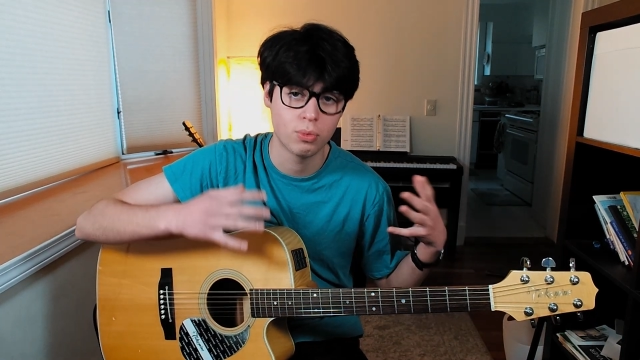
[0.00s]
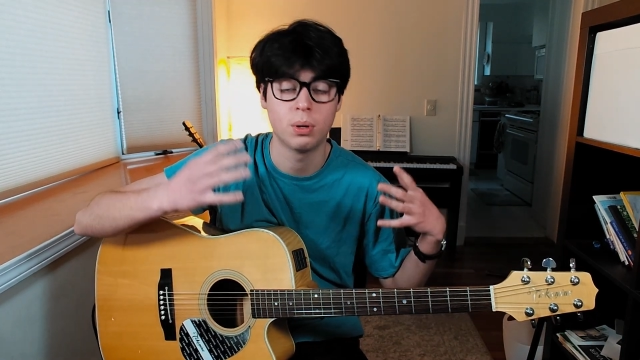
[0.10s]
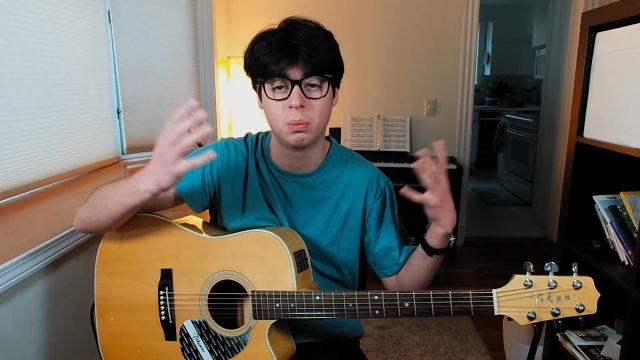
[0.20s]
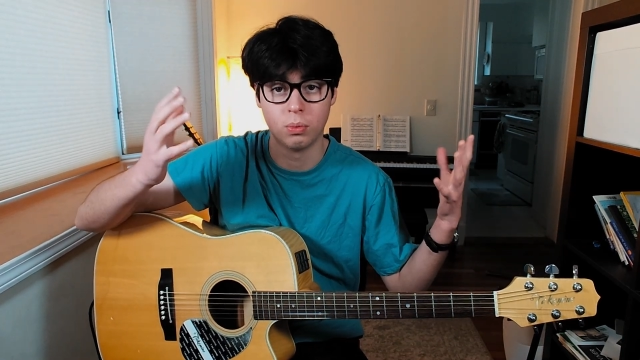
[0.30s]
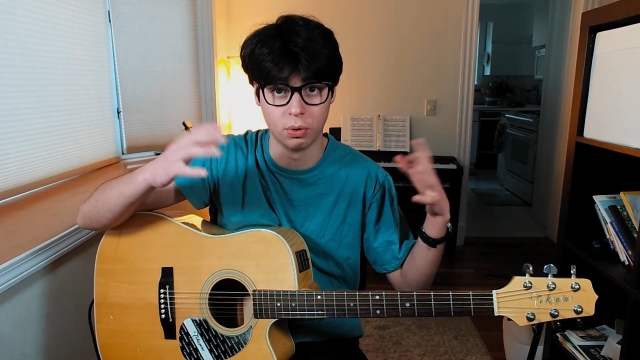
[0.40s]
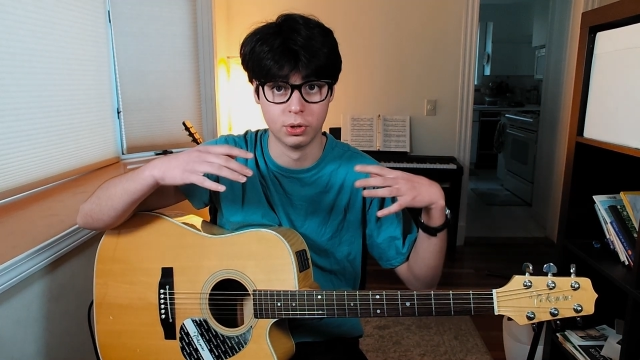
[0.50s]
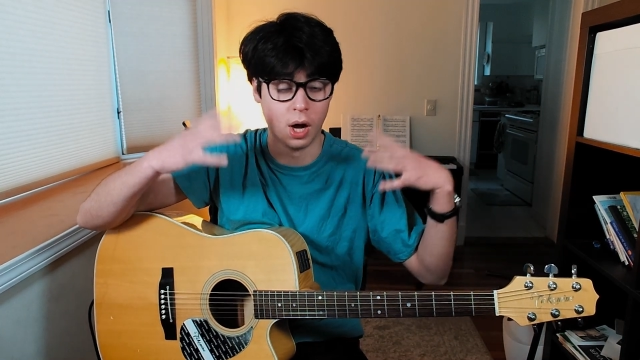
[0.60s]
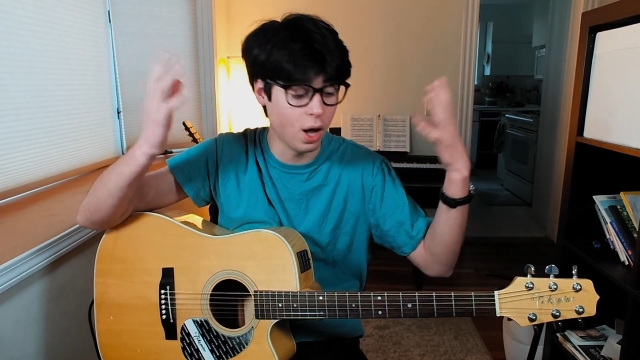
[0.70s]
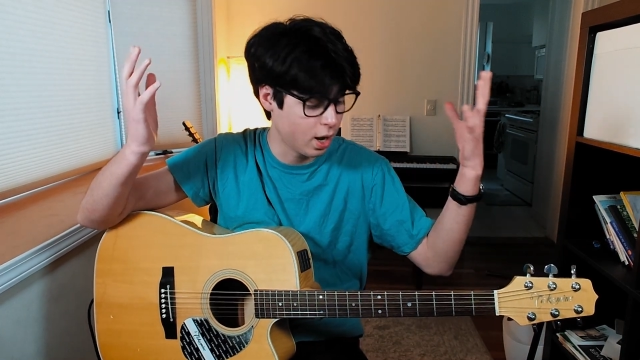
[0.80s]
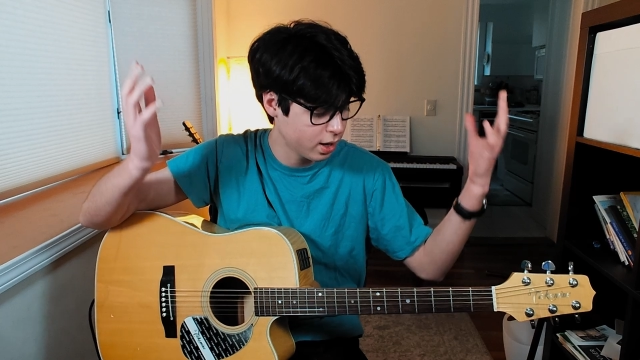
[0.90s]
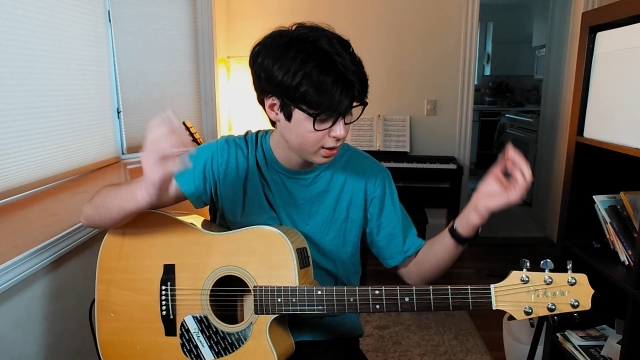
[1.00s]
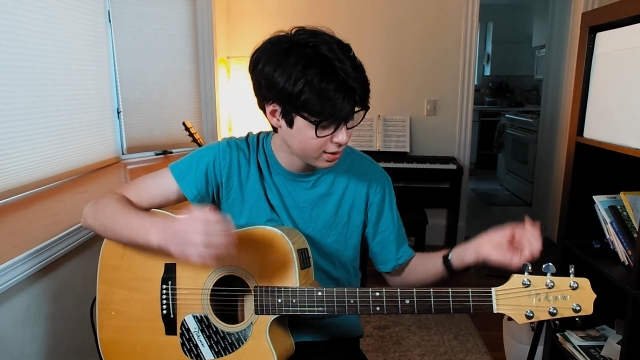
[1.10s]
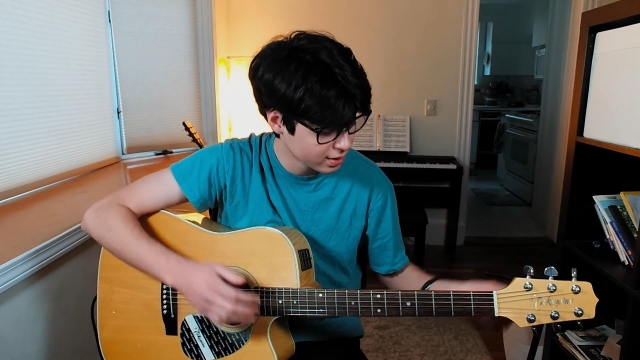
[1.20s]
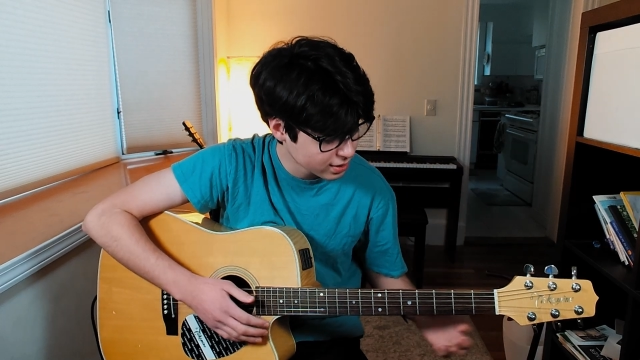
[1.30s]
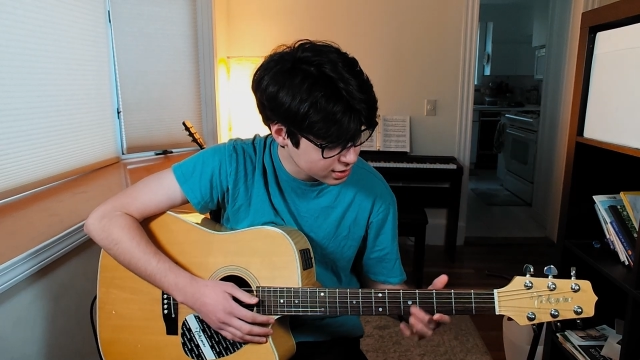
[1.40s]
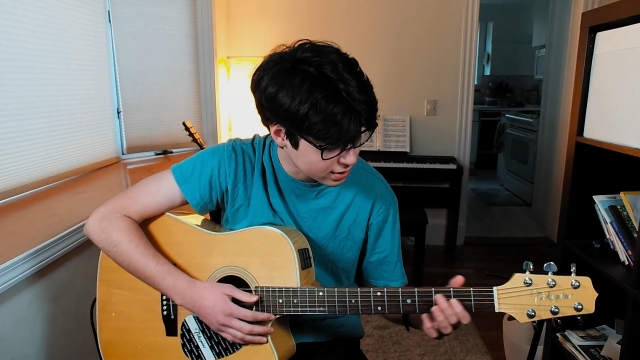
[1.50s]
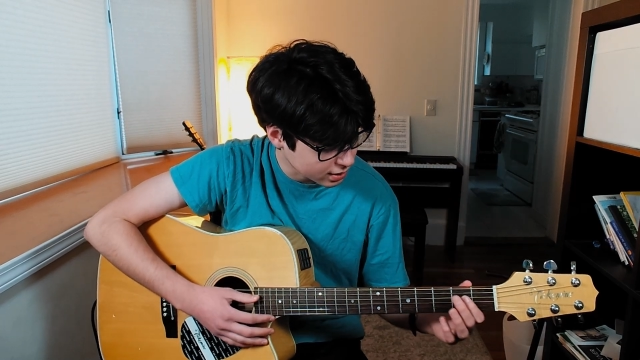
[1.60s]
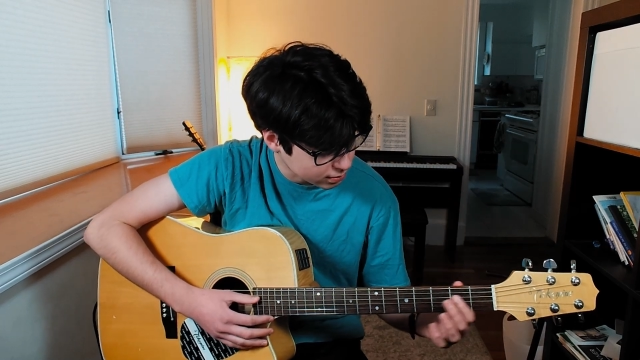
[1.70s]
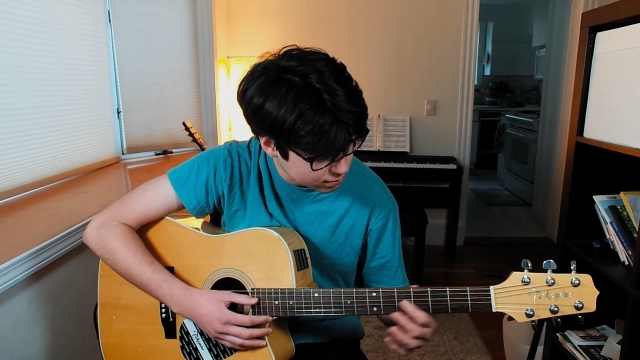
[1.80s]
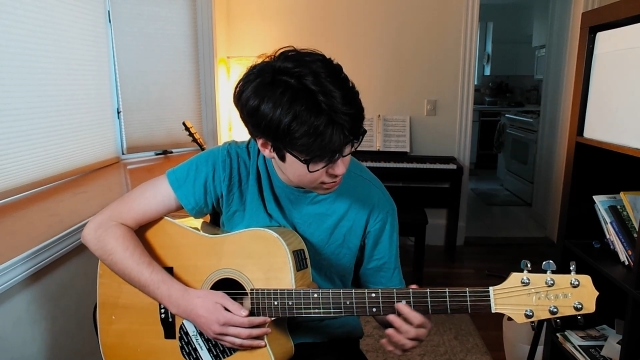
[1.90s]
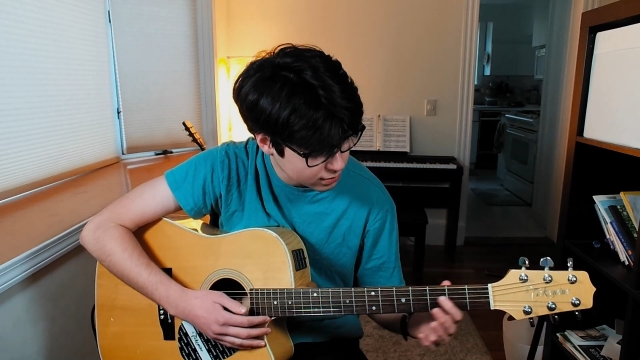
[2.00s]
Well, duh. So,